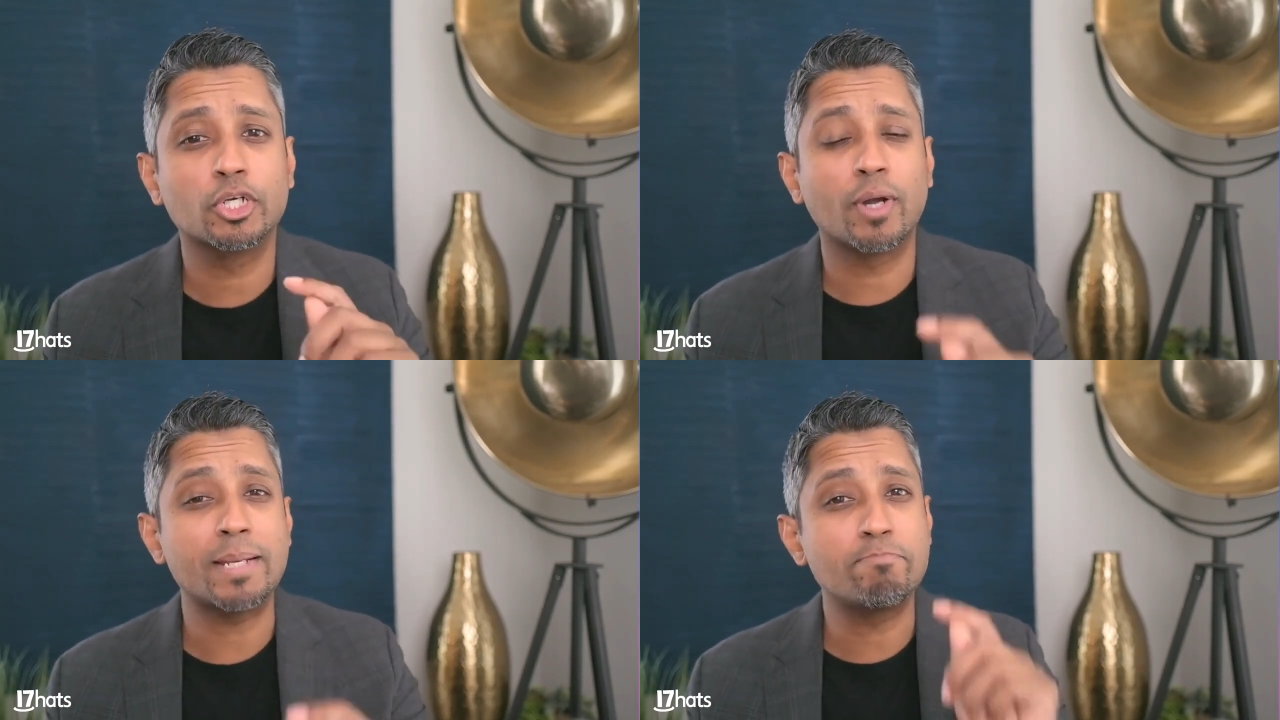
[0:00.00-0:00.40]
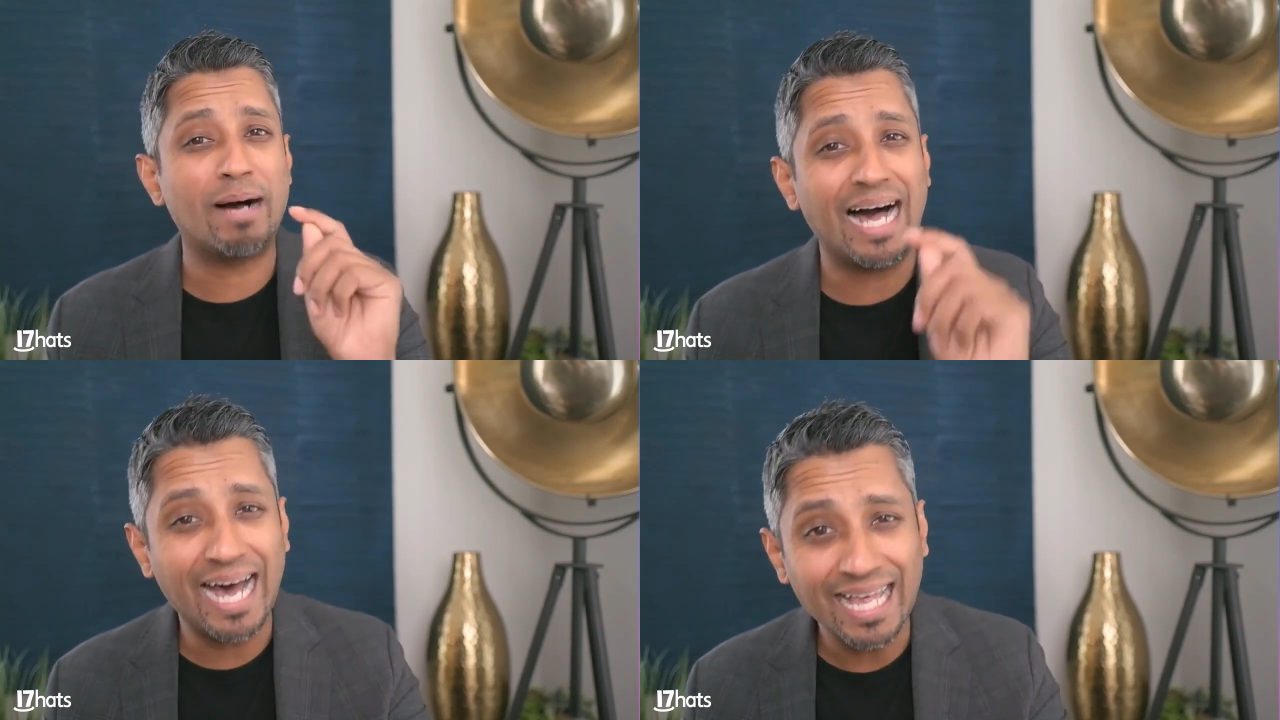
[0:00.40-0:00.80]
great
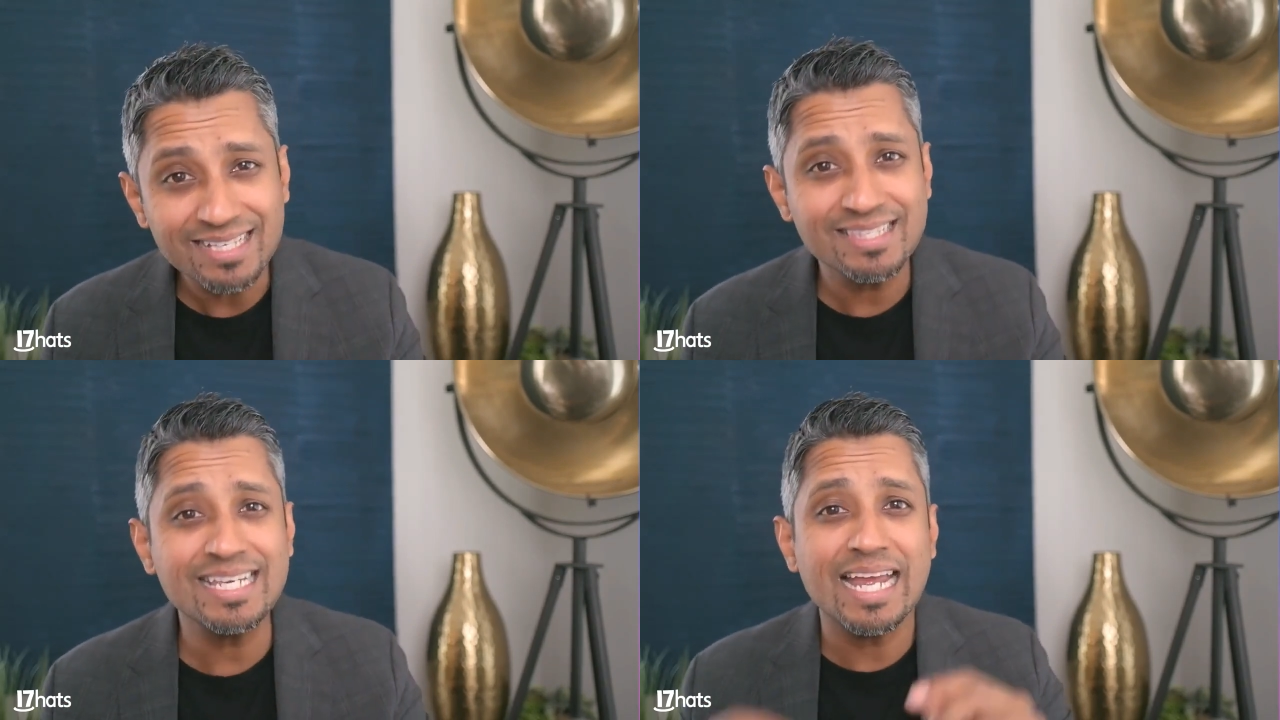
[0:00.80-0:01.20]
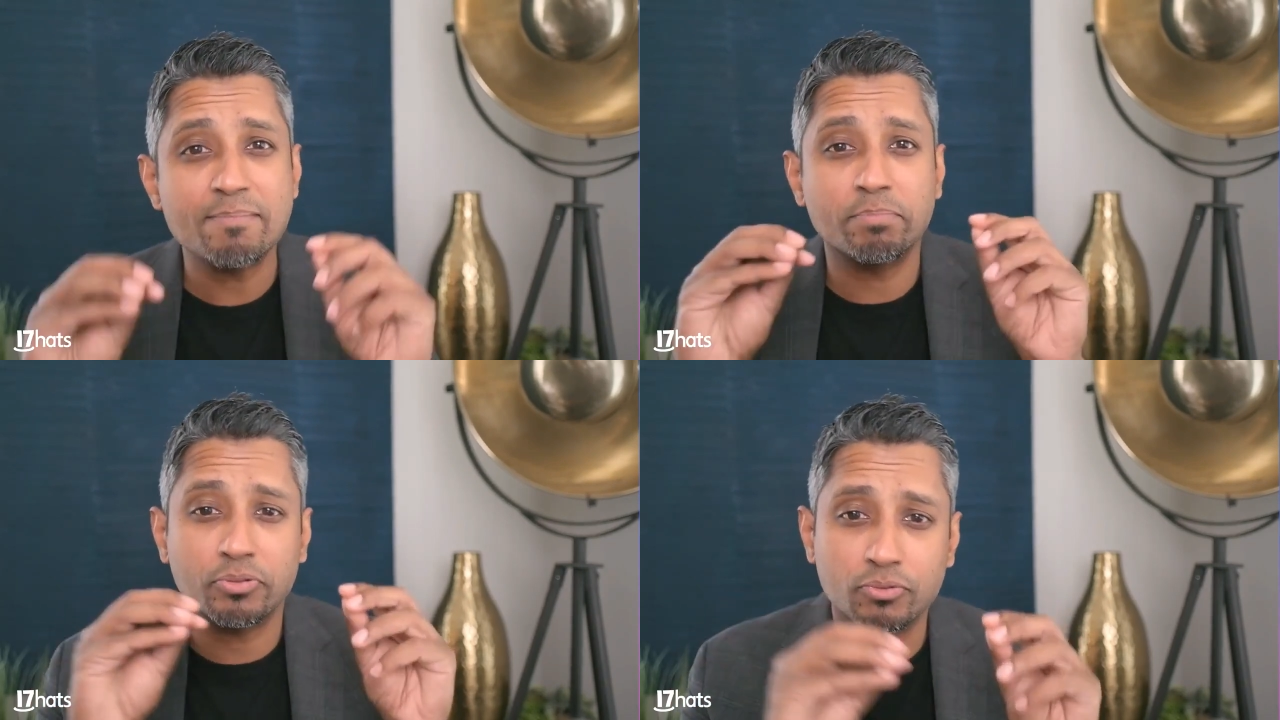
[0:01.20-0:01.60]
policy
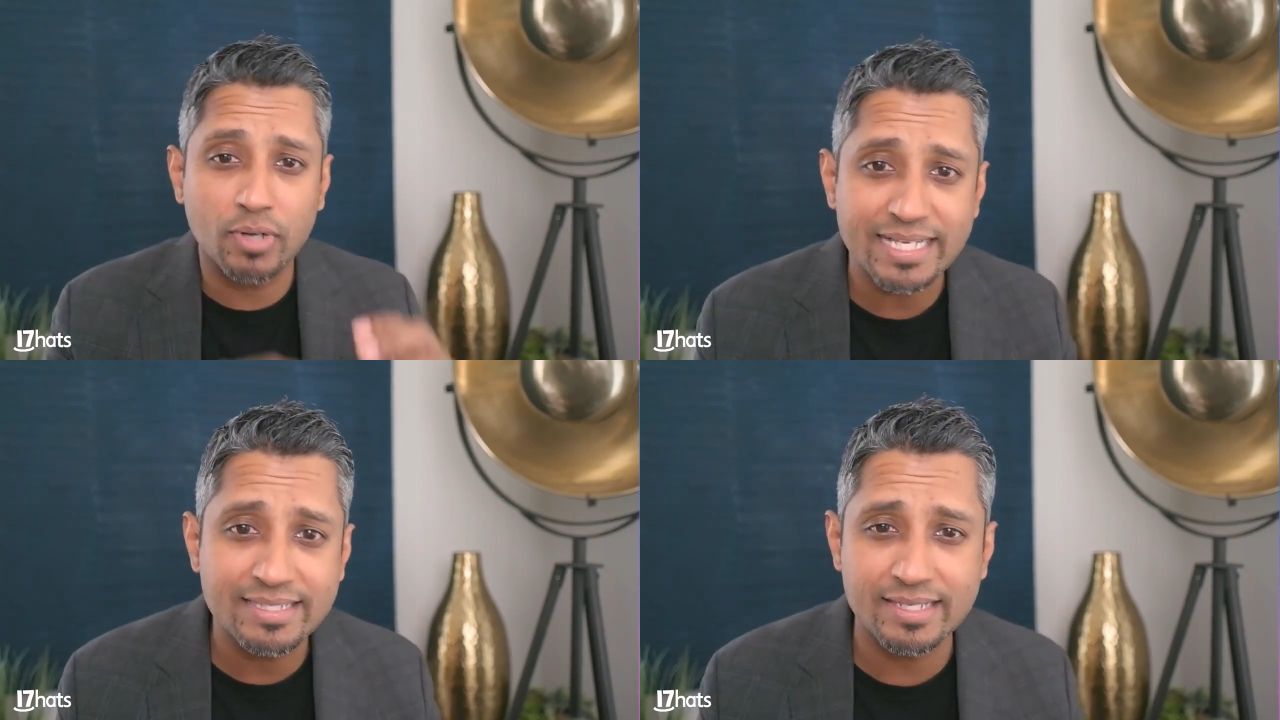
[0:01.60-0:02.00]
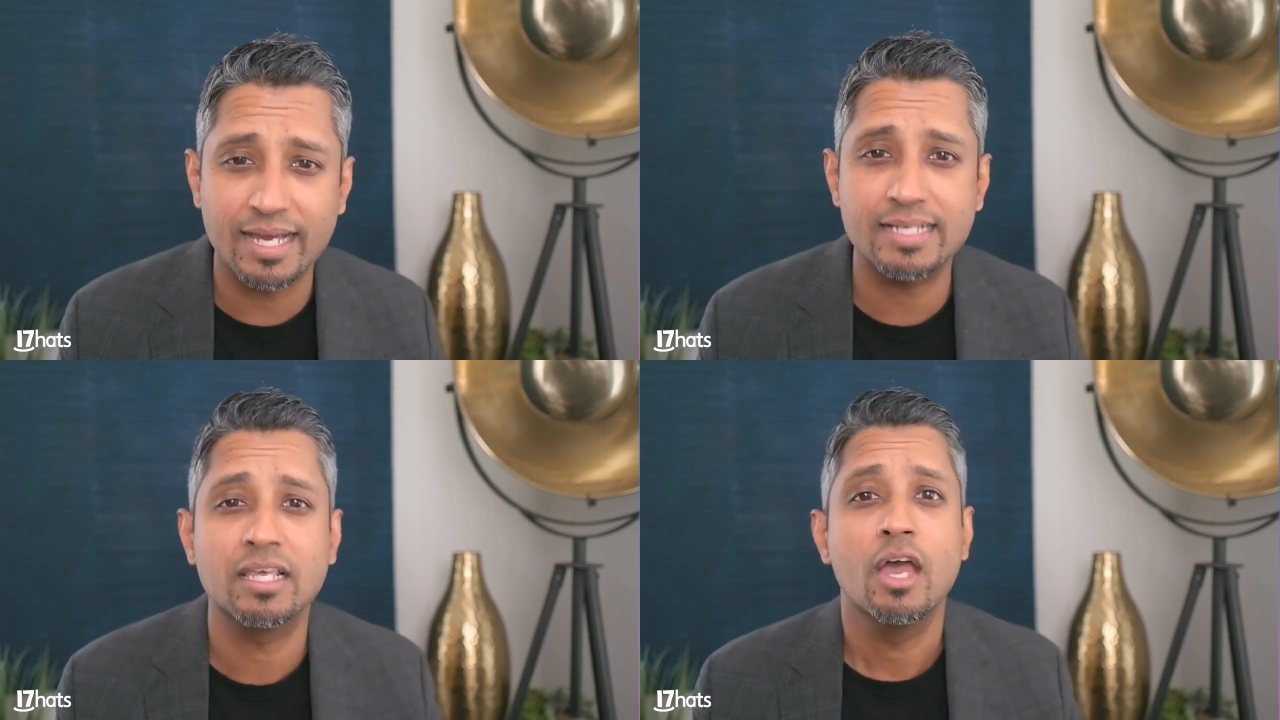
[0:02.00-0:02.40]
and
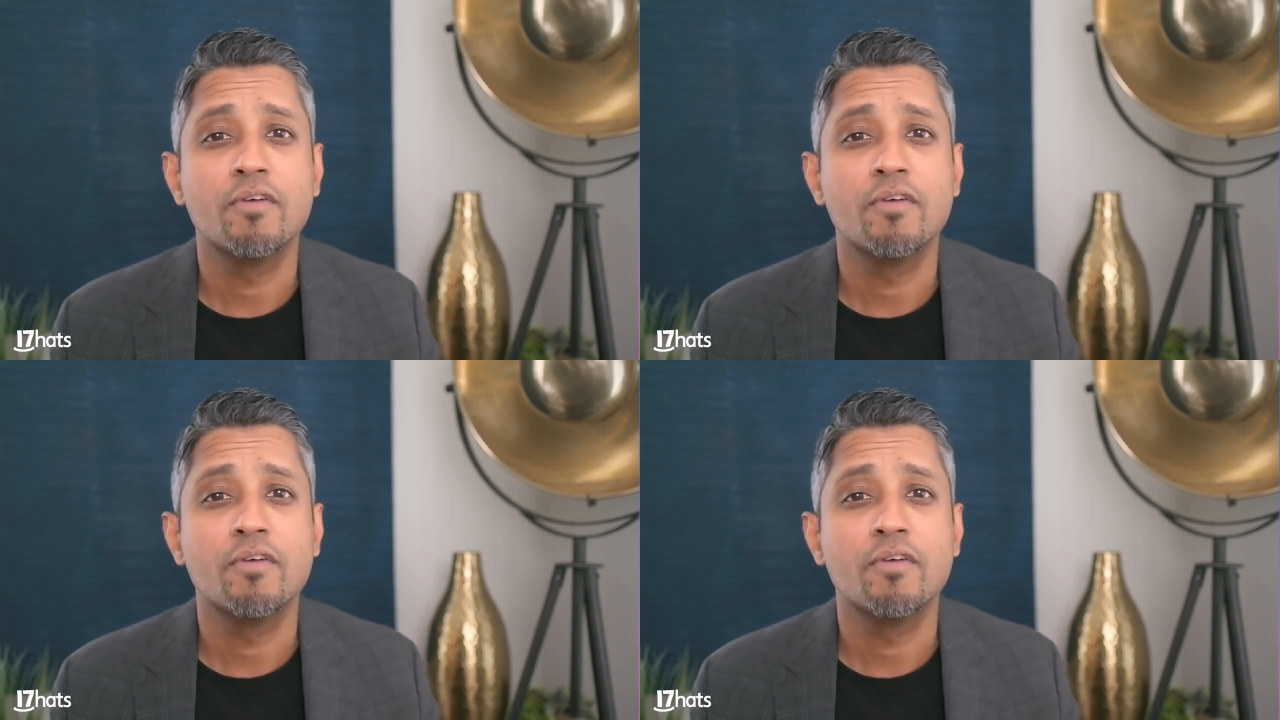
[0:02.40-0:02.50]
process